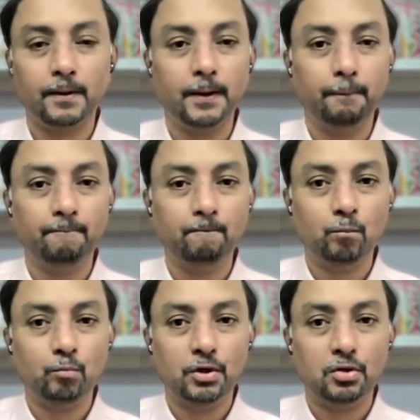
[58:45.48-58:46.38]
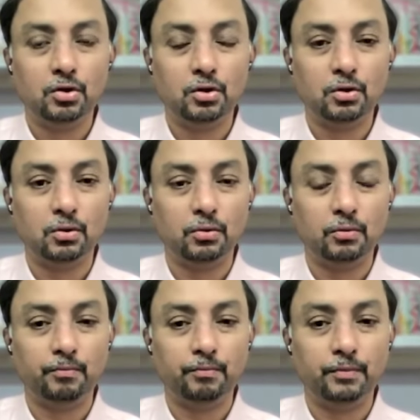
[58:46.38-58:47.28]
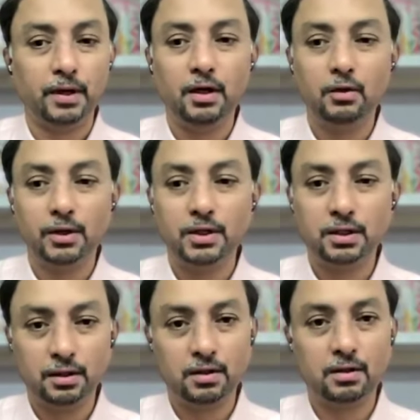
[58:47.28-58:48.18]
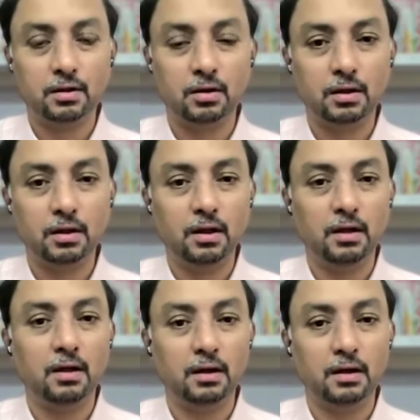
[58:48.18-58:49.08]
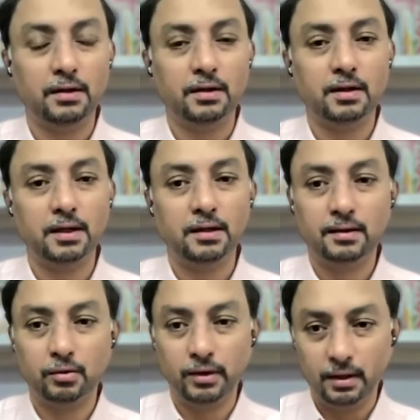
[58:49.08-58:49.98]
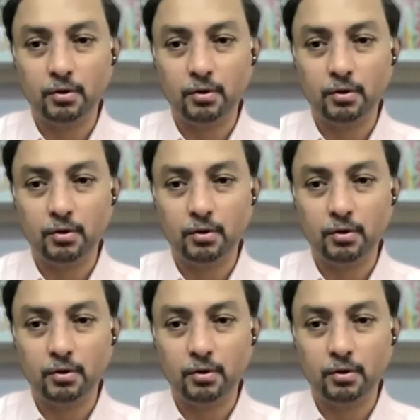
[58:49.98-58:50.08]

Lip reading: All right. So any questions on the exercises today?